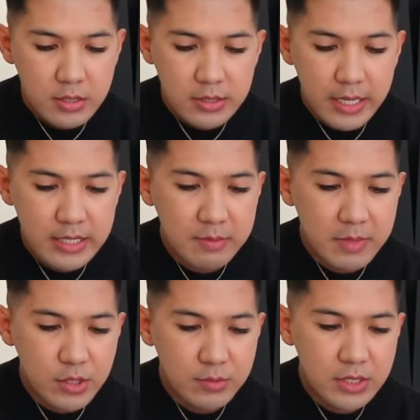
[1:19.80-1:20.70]
Size
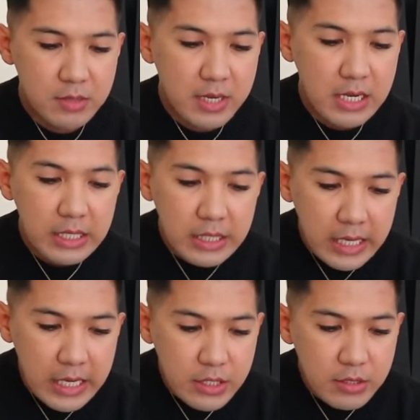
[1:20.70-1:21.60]
medium sa mga
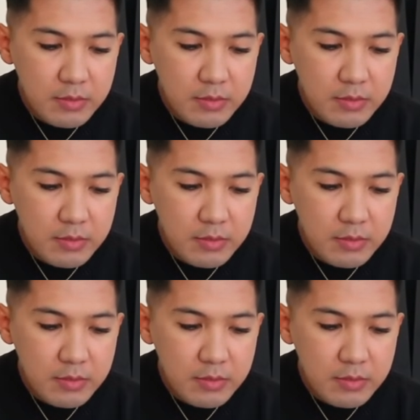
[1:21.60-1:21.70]
case.